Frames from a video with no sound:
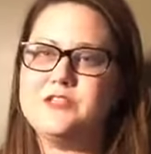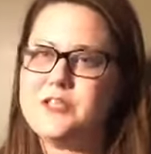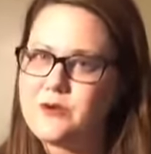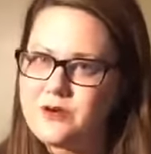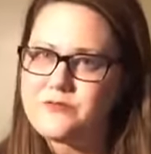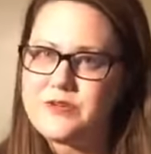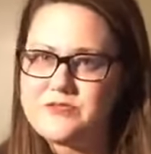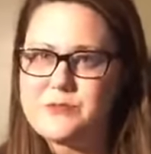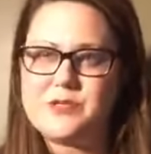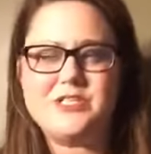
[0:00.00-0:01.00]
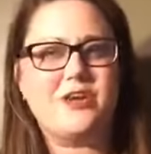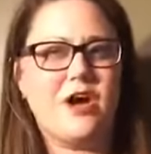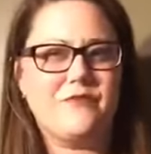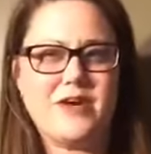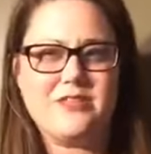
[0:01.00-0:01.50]
They were 50%
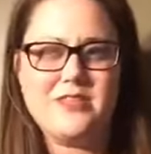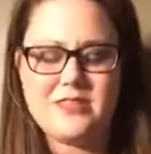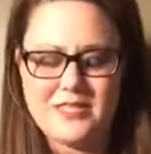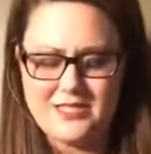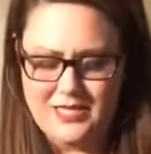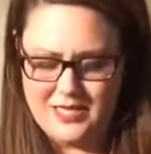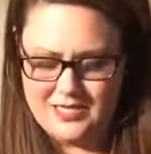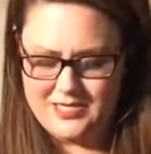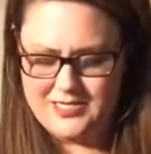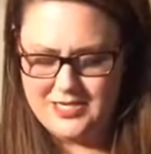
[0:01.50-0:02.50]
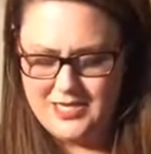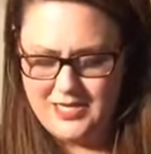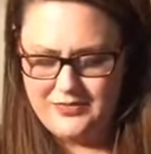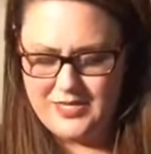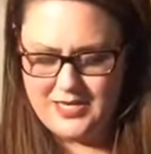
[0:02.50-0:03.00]
off. And
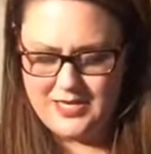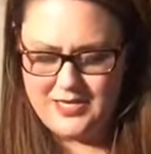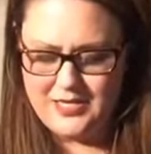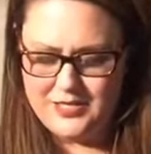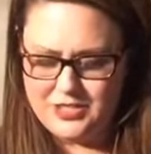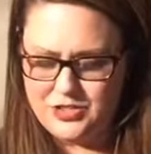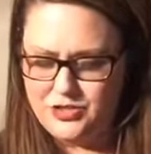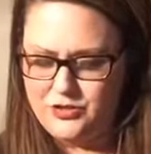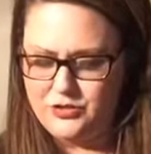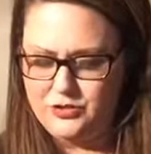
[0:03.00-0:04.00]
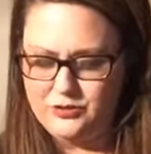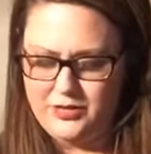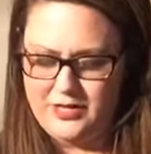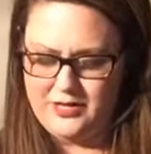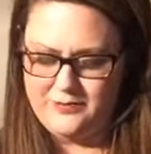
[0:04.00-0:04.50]
then an additional,
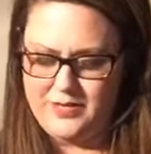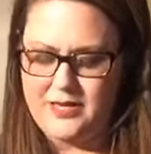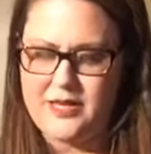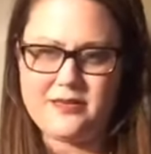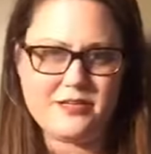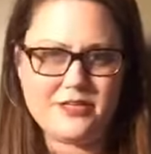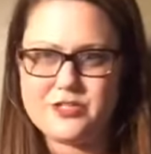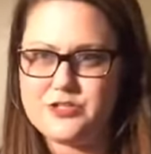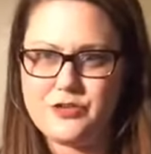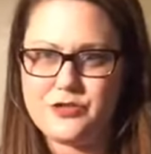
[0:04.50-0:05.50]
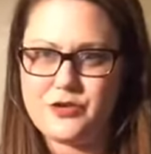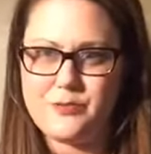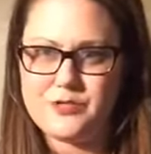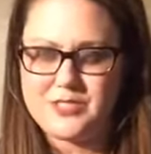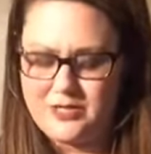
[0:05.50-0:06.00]
I had an additional
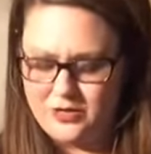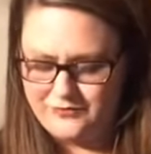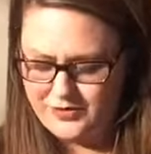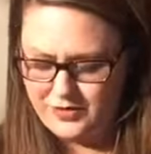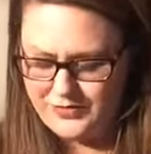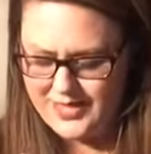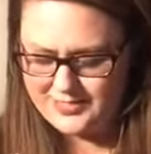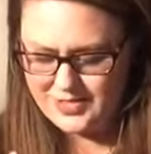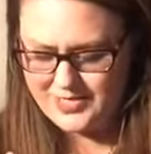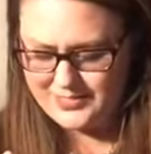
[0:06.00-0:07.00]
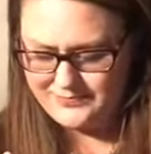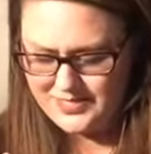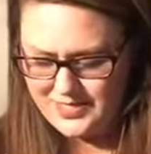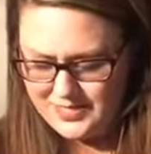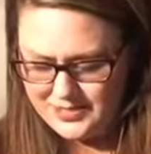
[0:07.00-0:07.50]
30% off and all that jazz.
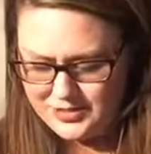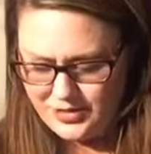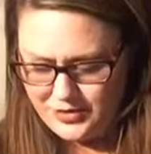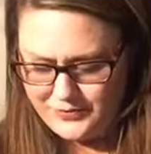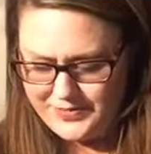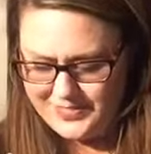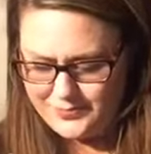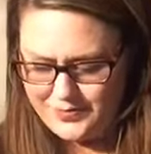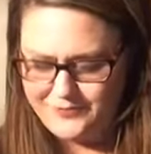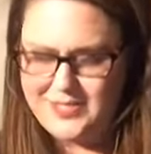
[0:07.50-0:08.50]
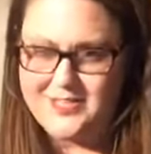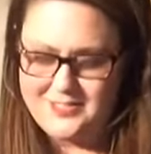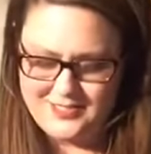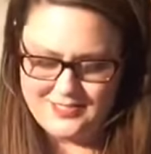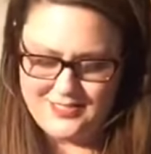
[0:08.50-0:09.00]
So, because what fun
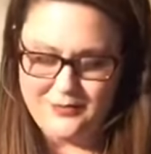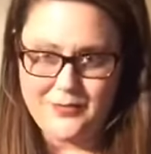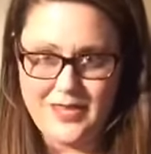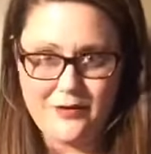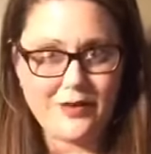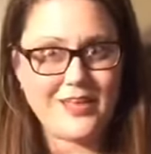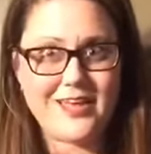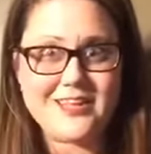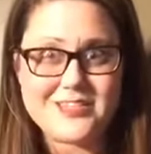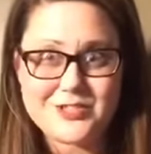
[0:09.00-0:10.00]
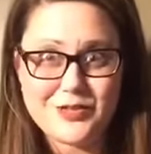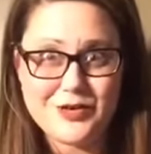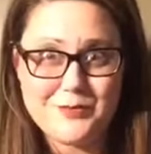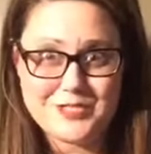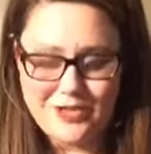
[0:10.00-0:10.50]
is it without that additional
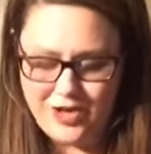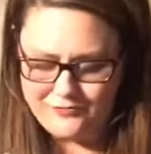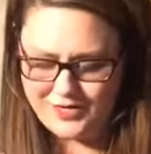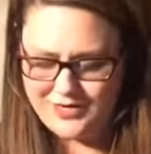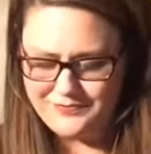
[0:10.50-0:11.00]
30% off, right?